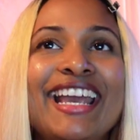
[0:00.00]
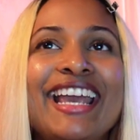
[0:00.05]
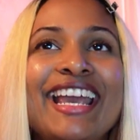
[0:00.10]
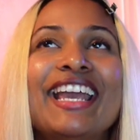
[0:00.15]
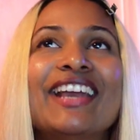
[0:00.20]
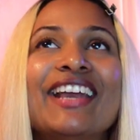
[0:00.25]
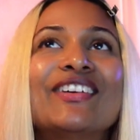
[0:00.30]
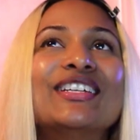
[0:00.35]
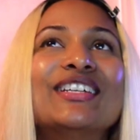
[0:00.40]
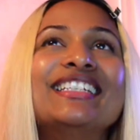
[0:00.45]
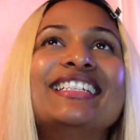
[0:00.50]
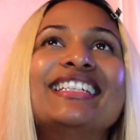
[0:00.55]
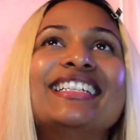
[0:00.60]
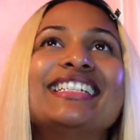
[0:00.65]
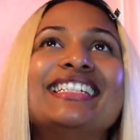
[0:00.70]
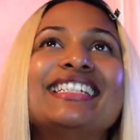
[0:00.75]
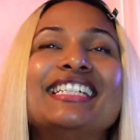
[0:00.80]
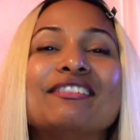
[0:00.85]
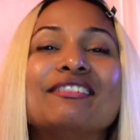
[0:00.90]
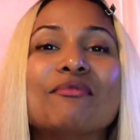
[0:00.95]
It was
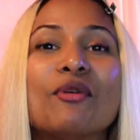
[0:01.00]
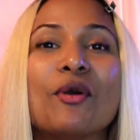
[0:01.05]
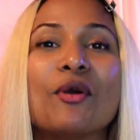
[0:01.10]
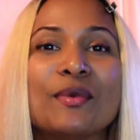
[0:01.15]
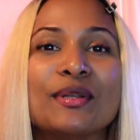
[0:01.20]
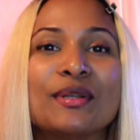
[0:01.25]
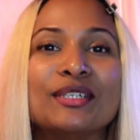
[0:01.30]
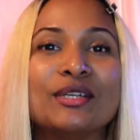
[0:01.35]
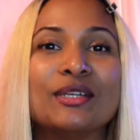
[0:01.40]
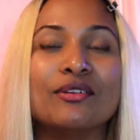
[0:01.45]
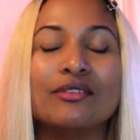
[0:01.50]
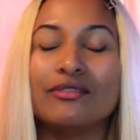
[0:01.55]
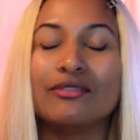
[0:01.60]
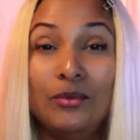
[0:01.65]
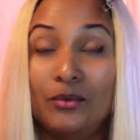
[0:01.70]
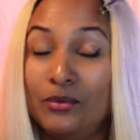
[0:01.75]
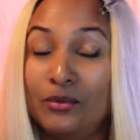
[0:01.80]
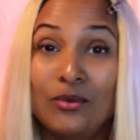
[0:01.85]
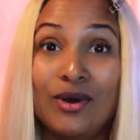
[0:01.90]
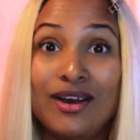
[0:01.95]
just this moment of,
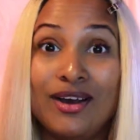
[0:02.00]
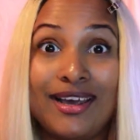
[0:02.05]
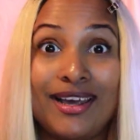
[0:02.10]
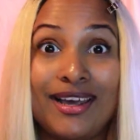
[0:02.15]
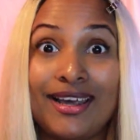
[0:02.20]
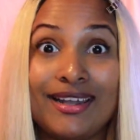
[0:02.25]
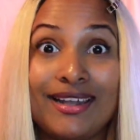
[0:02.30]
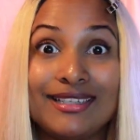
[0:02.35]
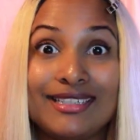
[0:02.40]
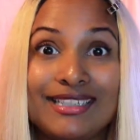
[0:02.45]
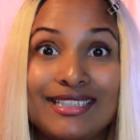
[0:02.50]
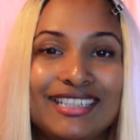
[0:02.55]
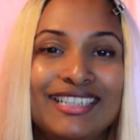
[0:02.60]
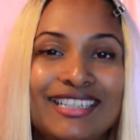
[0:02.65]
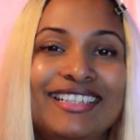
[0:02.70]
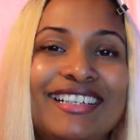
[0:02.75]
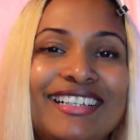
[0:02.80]
what?